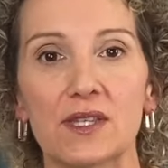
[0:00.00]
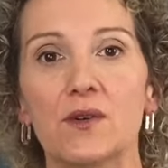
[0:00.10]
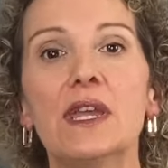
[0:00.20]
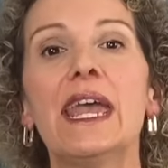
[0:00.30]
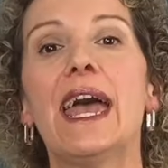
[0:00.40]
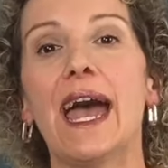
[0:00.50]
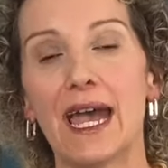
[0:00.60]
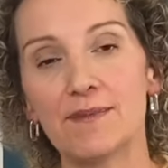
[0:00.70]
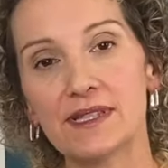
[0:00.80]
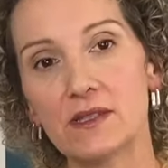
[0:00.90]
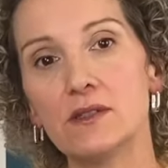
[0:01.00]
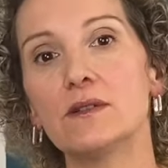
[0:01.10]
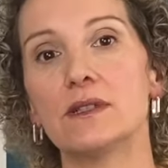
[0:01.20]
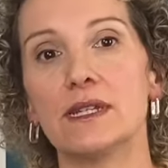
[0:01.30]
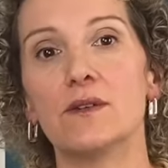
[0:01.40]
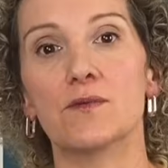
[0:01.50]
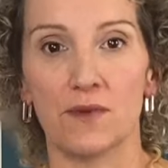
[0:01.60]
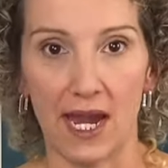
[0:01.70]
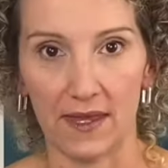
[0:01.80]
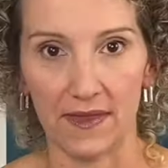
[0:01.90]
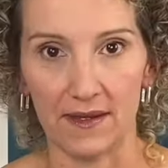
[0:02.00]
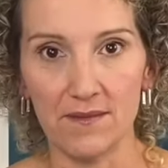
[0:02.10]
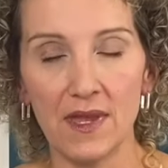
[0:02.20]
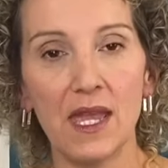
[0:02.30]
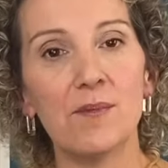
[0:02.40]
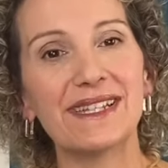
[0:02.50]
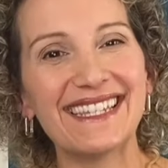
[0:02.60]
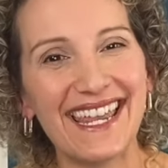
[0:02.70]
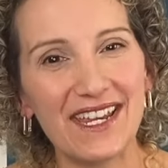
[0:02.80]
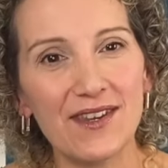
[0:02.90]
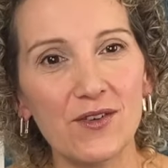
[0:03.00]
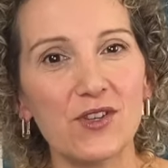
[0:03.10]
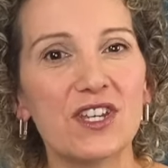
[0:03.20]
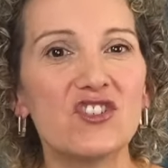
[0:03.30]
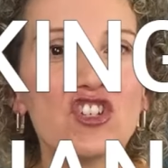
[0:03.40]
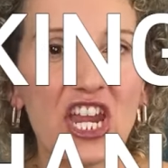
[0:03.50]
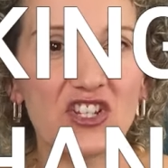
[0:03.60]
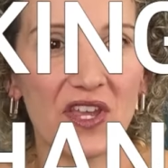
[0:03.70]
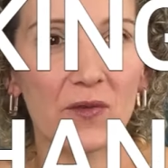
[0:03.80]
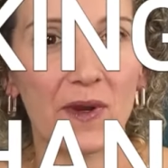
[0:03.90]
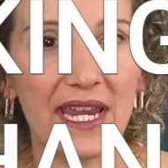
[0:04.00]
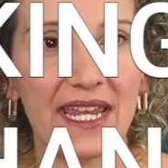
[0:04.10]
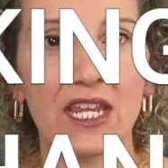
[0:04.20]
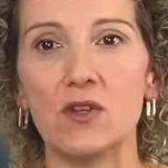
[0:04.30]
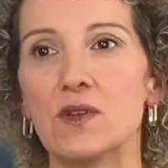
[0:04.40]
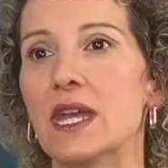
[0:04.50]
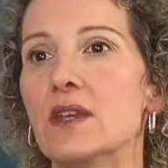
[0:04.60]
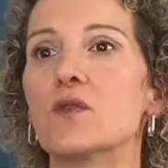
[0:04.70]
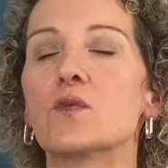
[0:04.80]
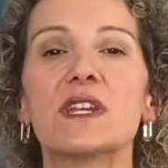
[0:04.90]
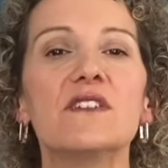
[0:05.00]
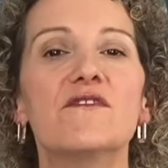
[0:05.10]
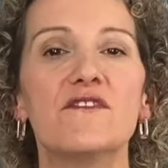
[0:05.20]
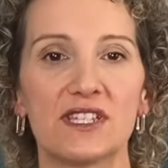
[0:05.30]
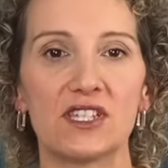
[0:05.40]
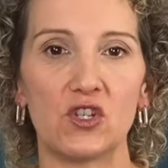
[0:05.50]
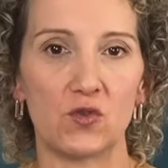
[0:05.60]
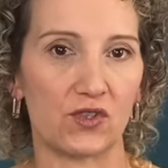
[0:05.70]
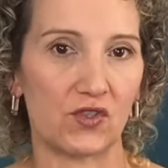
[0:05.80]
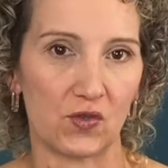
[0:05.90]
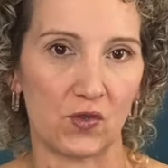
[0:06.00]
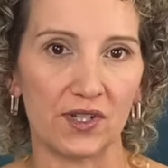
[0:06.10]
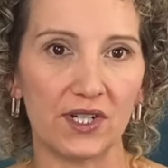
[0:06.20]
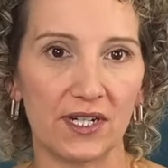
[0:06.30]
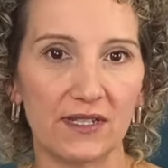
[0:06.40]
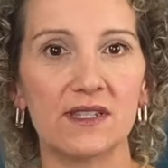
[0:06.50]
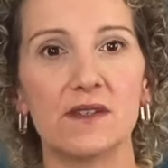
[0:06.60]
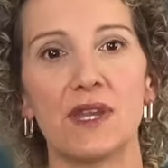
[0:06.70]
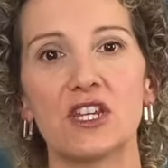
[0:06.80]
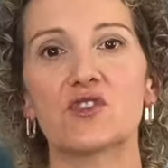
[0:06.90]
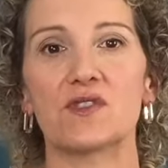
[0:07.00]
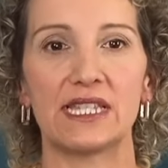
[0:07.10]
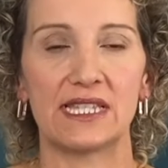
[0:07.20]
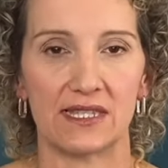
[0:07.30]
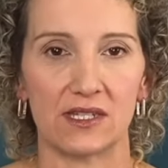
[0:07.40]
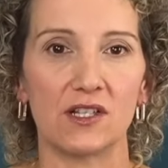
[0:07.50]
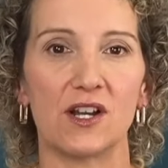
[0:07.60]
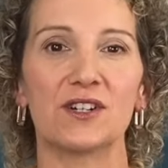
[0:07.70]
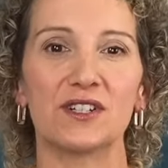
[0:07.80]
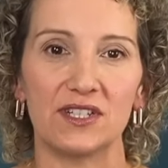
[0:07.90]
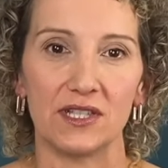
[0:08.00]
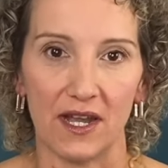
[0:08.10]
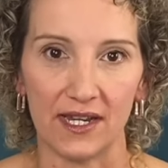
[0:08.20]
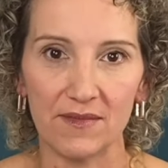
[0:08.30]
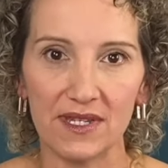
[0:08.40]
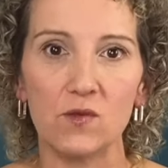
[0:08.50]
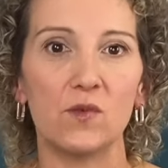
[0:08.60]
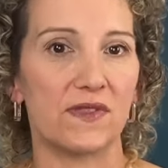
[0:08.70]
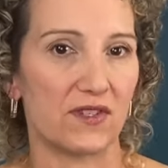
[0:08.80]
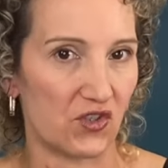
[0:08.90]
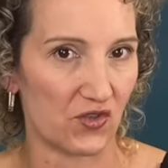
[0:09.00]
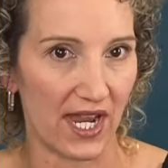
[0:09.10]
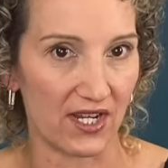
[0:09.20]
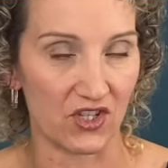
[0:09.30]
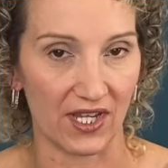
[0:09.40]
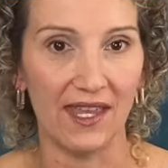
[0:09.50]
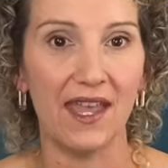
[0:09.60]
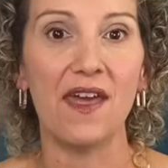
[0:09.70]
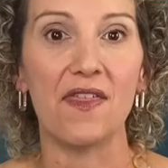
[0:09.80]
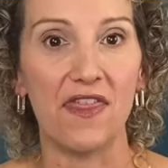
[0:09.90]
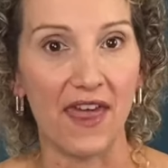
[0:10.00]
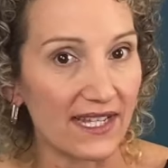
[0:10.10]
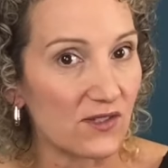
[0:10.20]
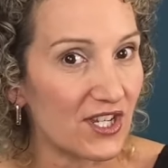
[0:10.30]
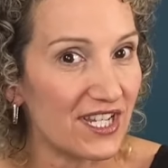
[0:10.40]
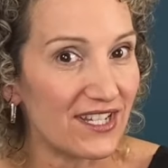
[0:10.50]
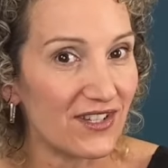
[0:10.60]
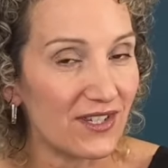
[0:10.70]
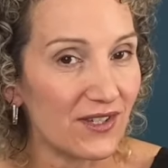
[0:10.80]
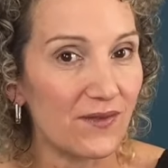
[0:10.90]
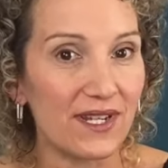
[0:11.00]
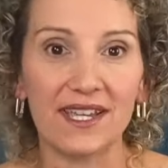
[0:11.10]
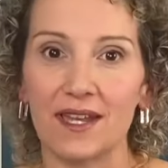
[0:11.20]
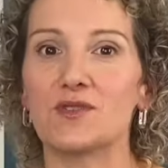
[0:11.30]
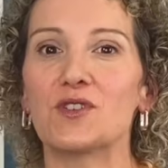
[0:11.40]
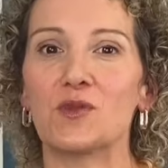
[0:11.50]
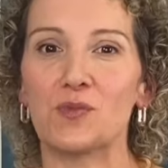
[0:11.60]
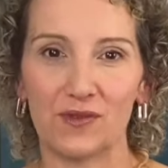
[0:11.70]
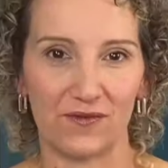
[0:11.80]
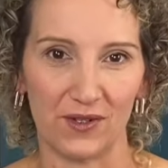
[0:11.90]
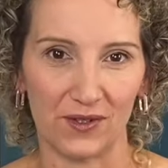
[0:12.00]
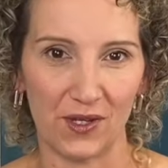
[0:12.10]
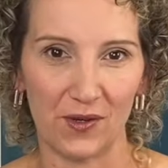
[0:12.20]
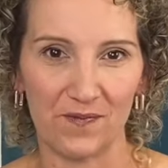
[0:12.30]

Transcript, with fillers: So absolutely rank them, but take note, you can change that ranking. You can revisit your scorecards to make sure they still are in alignment with the strategy. That's what you need to do when it comes to your portfolio.